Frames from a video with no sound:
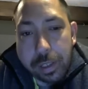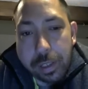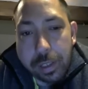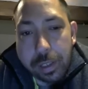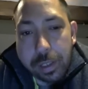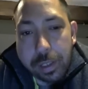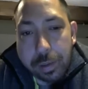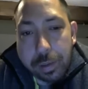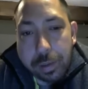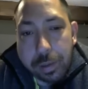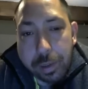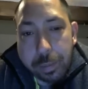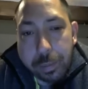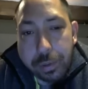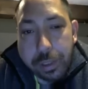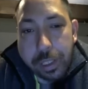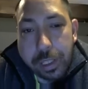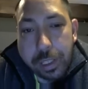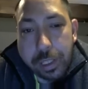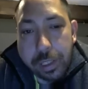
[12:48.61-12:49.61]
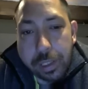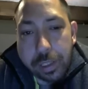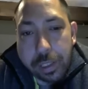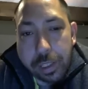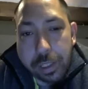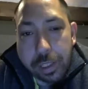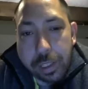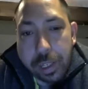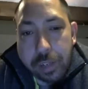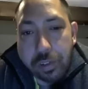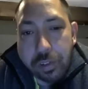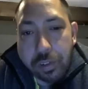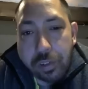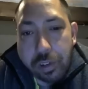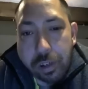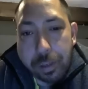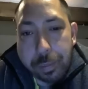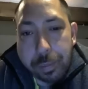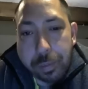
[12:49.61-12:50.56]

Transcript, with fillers: completing the necessary